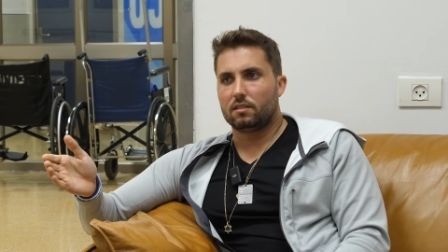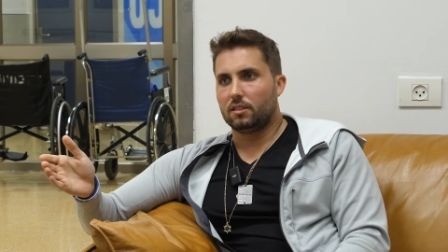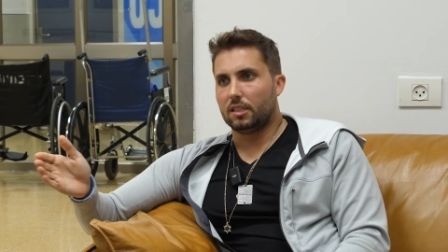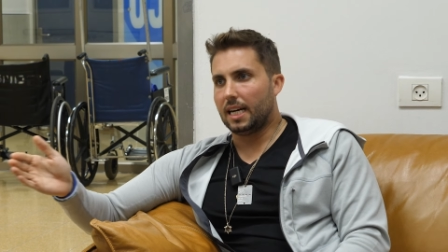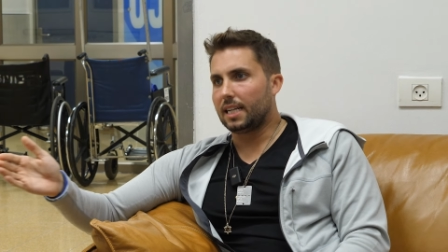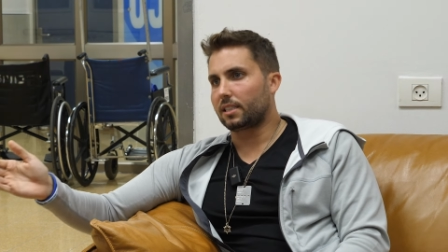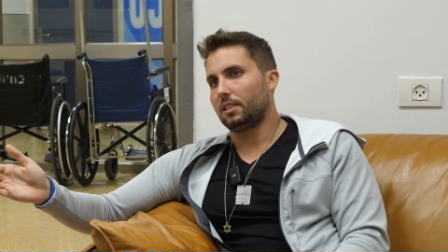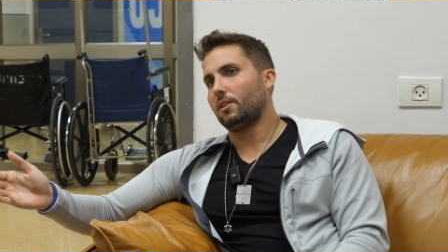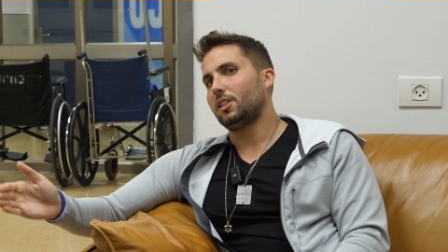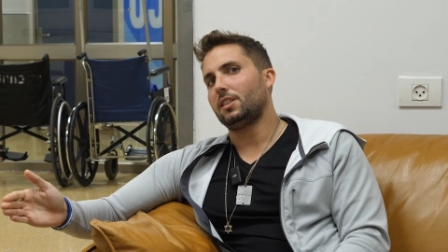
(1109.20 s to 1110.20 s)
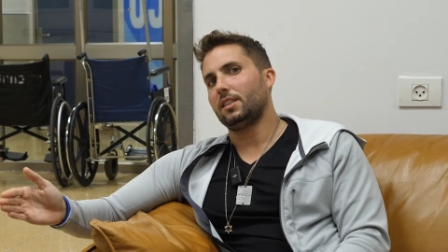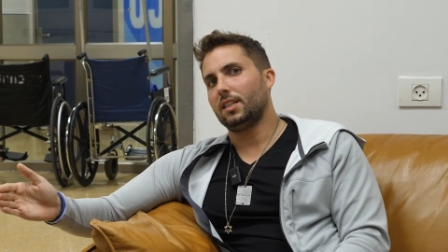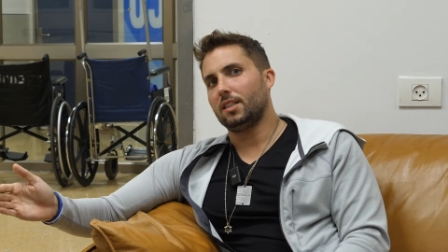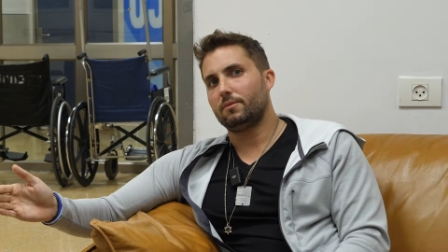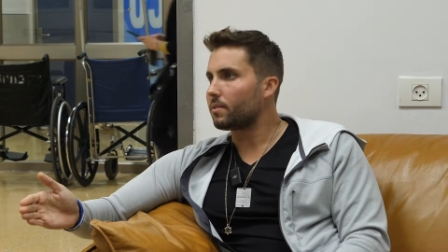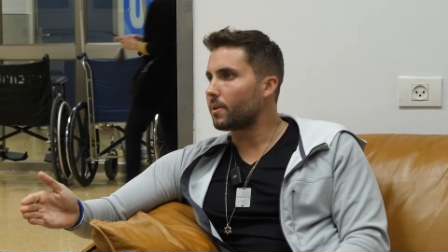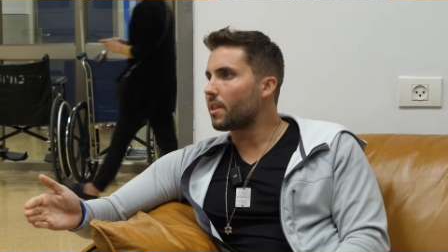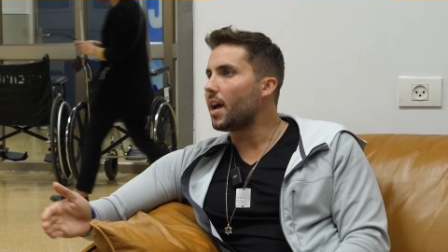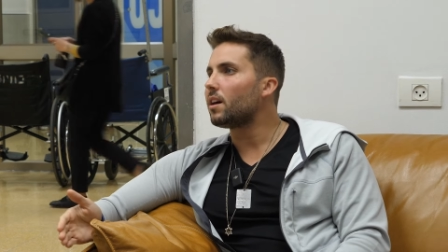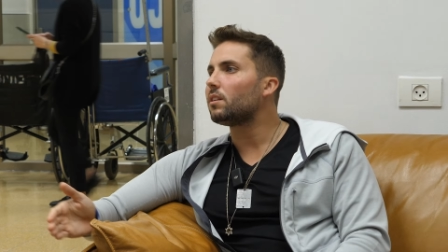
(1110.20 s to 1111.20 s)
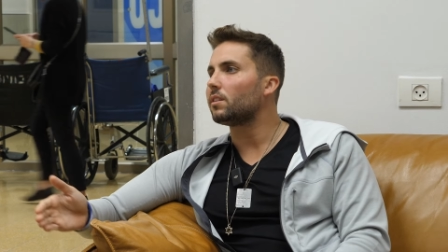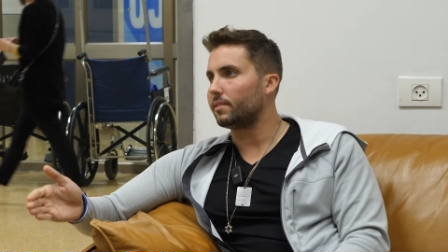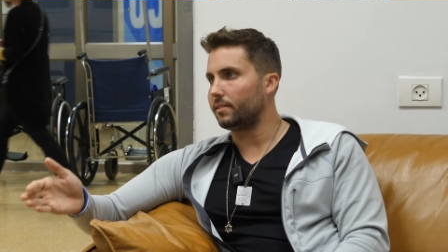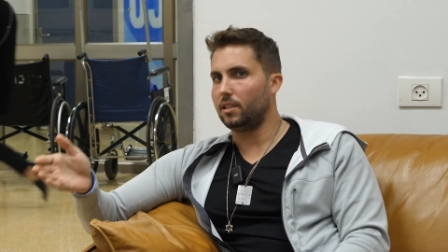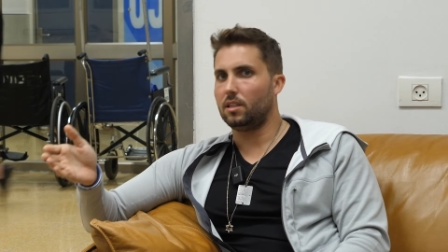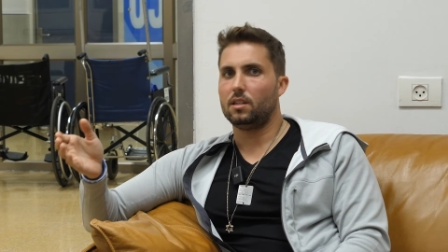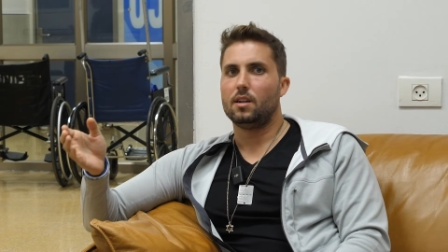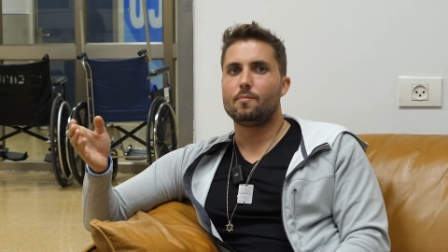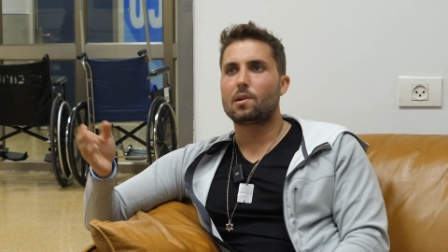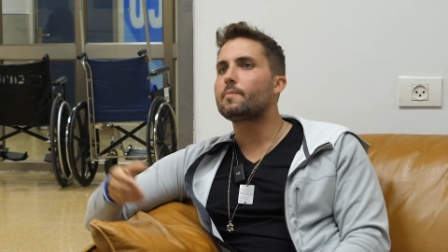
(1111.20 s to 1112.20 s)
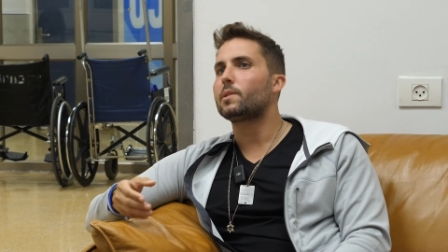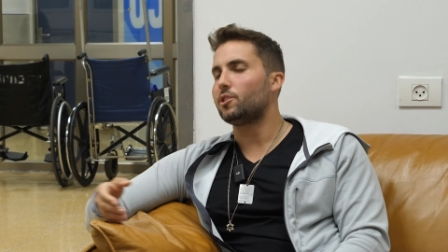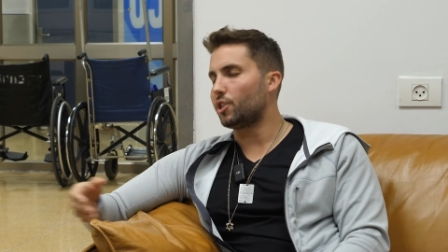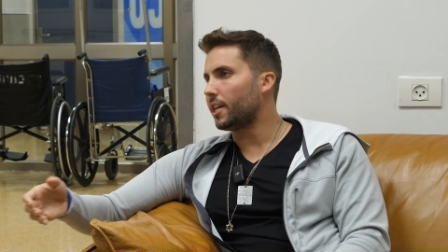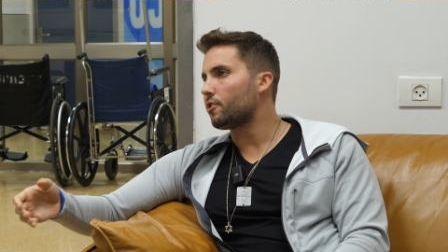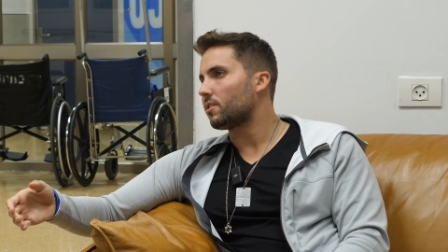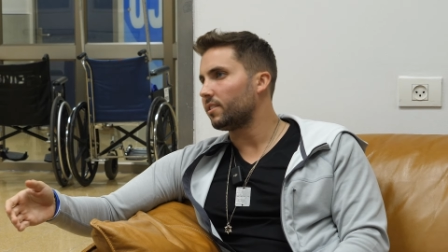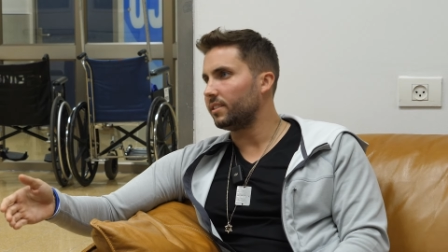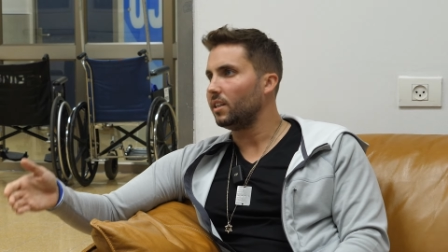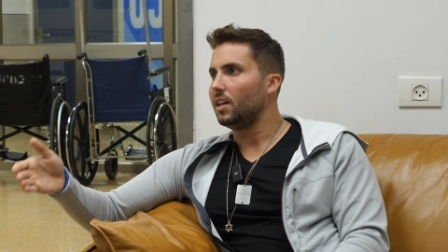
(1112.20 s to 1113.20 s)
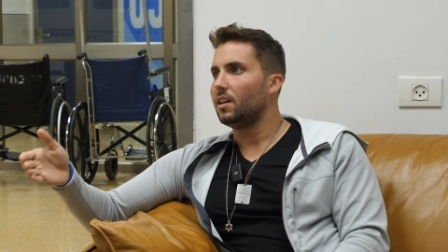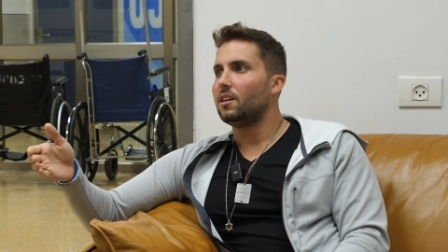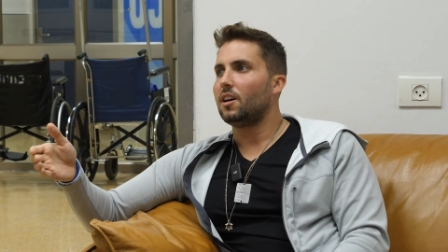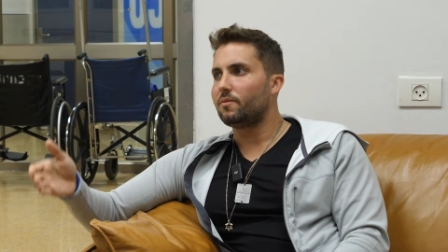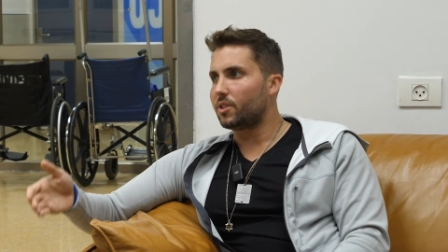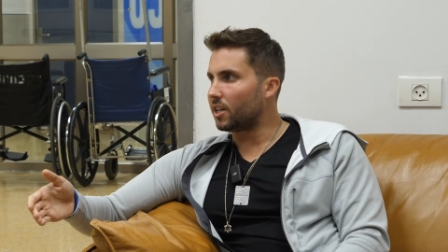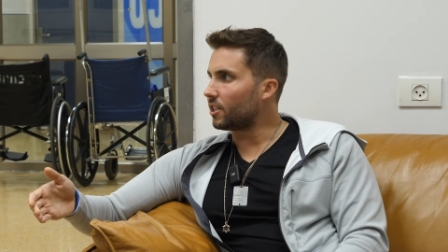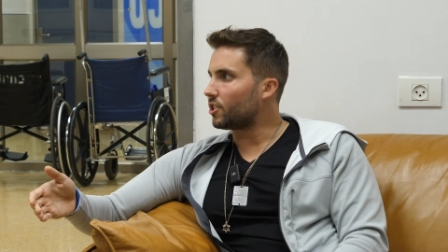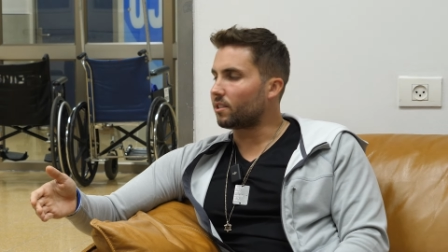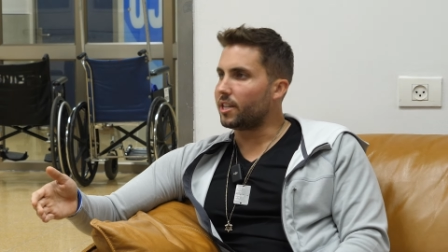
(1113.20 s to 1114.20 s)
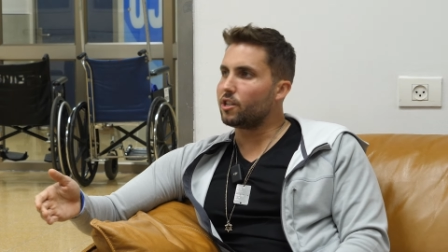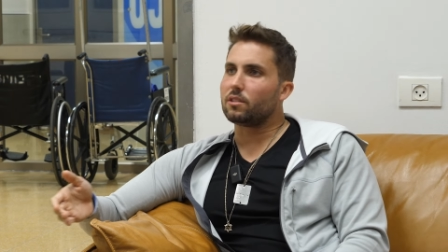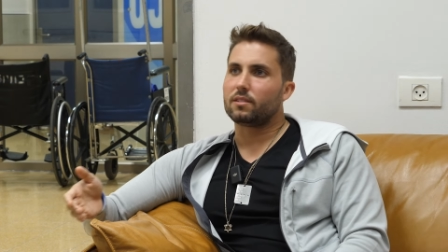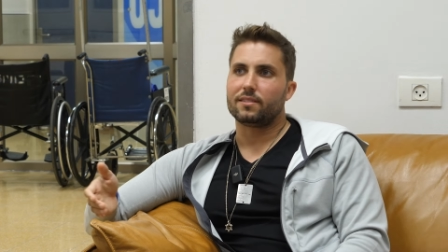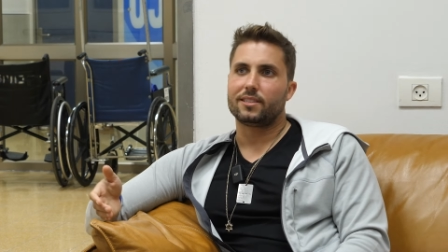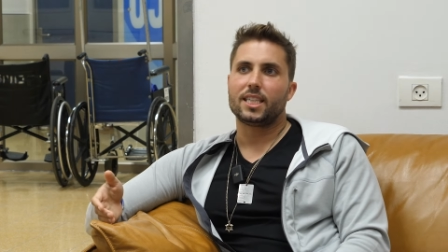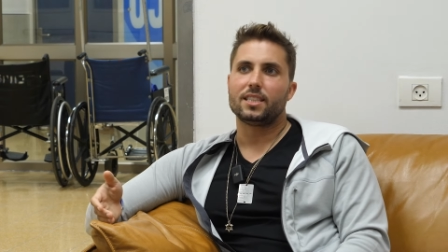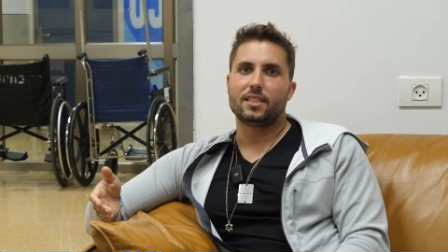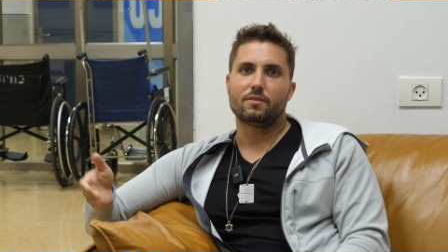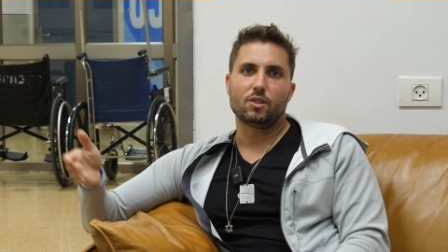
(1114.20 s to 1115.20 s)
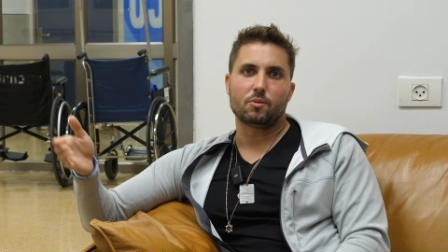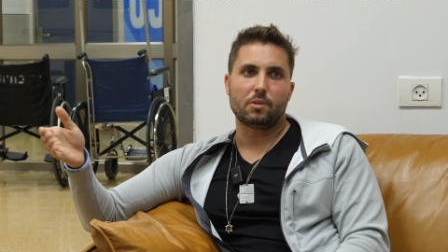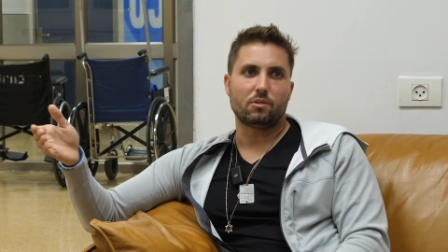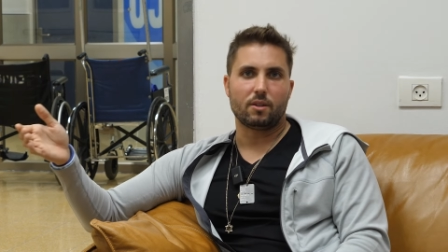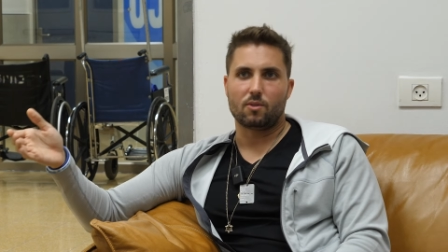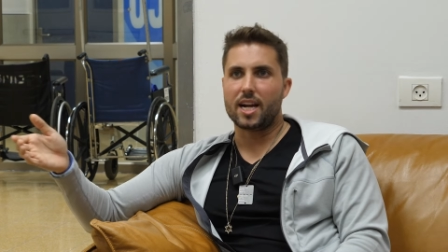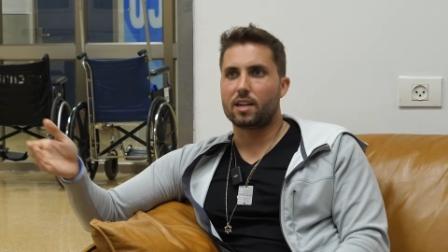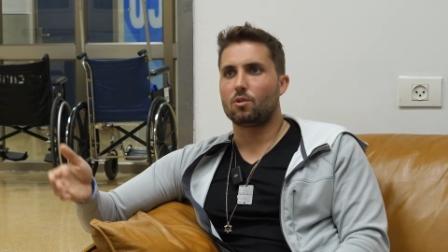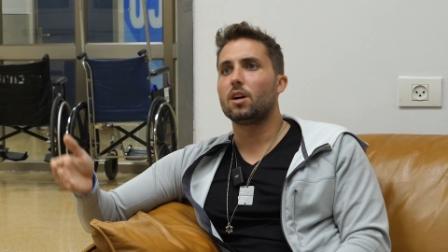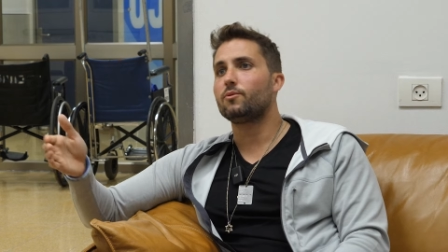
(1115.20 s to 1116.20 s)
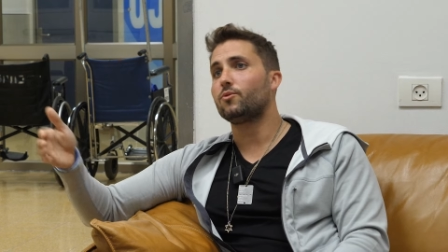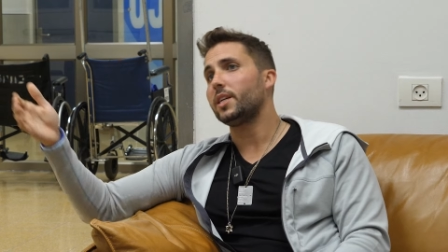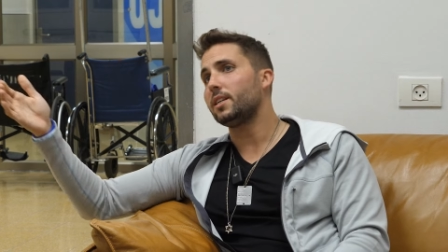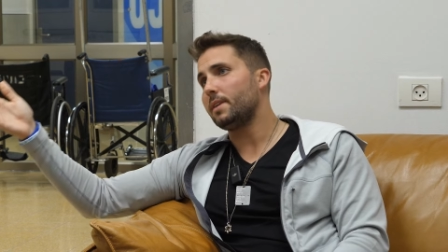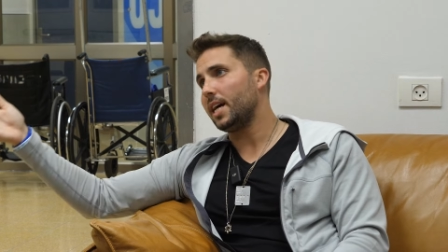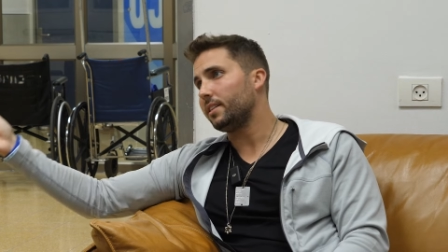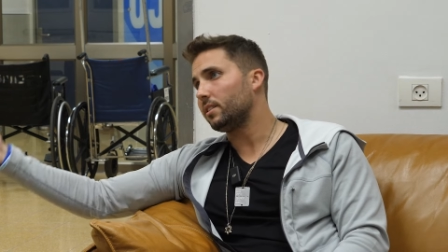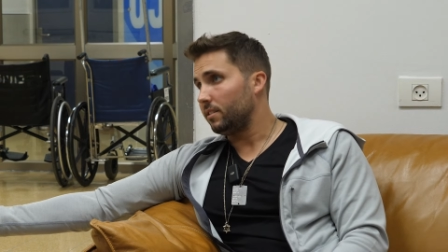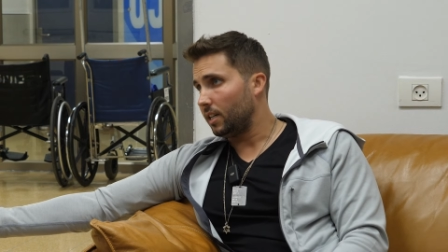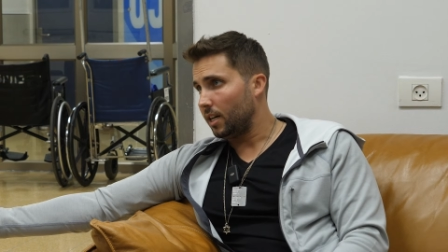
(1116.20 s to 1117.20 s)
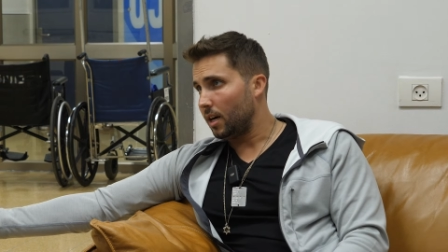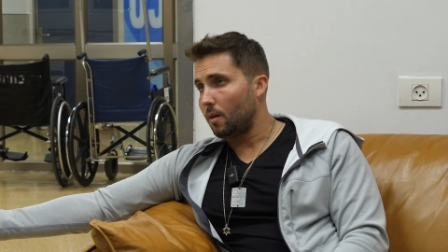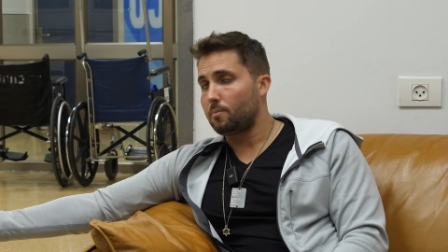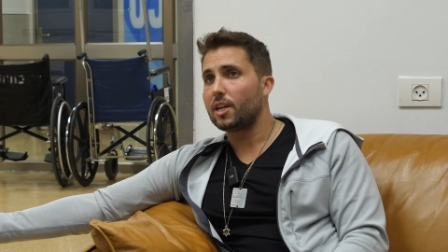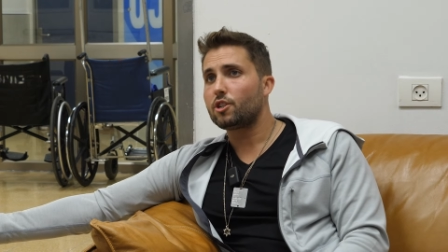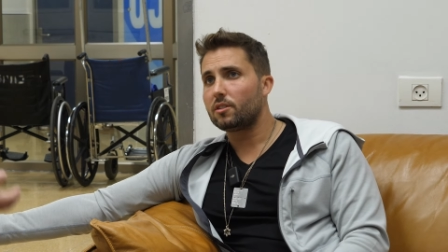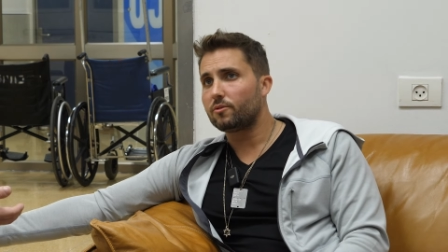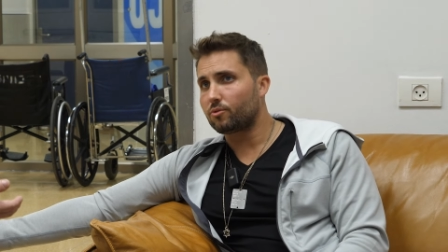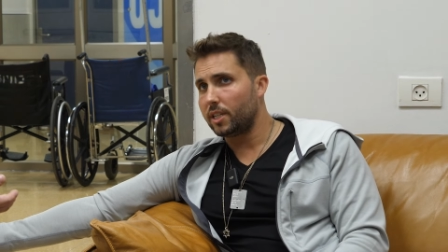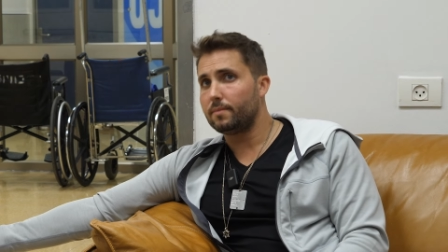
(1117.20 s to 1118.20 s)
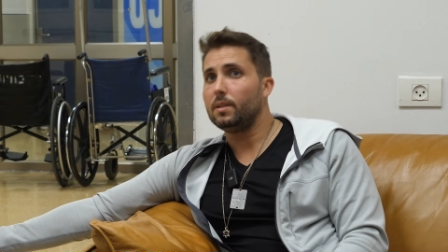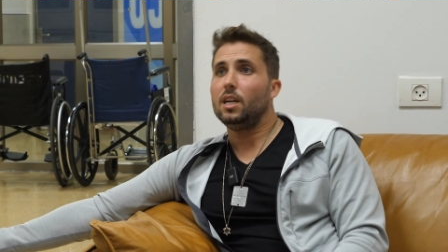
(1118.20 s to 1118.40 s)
to ask a question of where the hell is the proper education of the younger generation to understand the difference between right and wrong, freedom and uh, oppression of freedom,